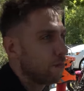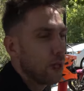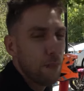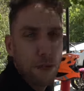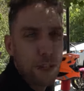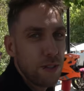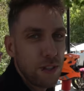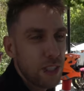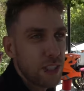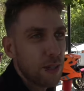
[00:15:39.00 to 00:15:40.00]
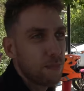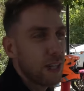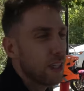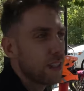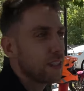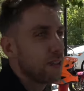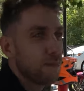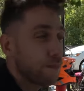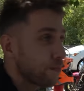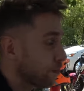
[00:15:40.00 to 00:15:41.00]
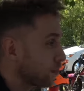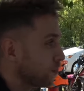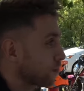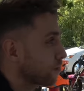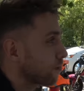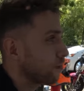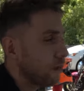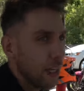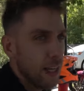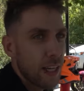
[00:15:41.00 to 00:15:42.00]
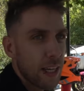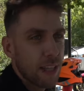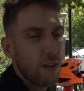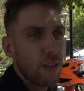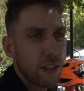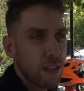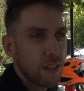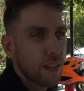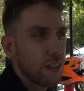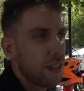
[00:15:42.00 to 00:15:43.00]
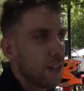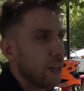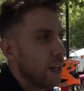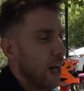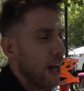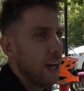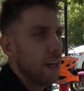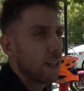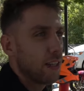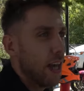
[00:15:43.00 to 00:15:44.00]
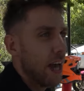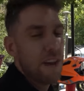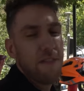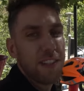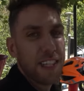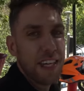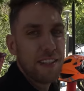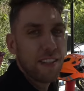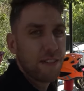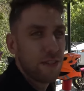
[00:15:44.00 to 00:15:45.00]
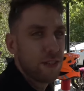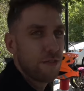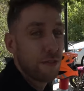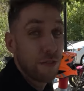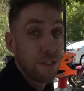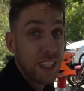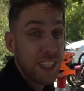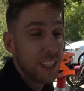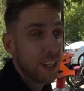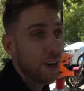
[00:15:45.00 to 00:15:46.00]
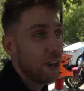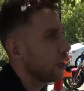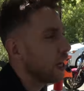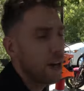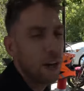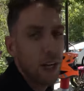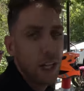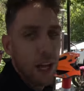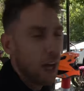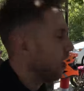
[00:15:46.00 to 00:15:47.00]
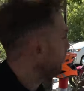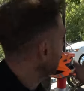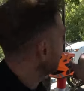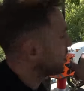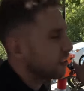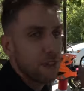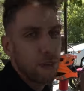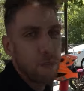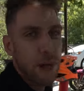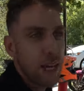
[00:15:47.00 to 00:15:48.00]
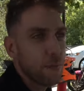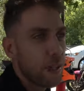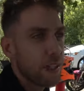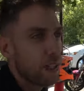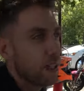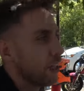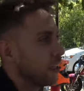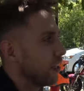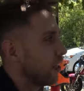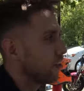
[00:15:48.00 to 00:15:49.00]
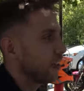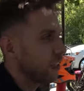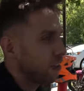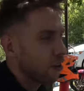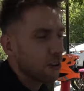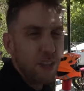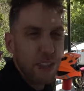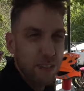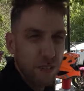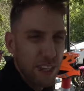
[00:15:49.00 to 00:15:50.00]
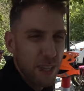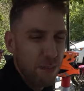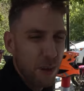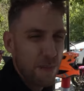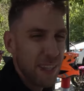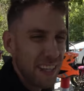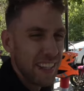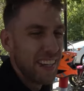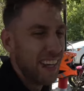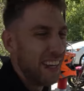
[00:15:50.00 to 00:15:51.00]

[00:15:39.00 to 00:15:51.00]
people using their products and they get all this advertising just for free you know I don't know I, I think it's a cool back but you know that logo is really prominent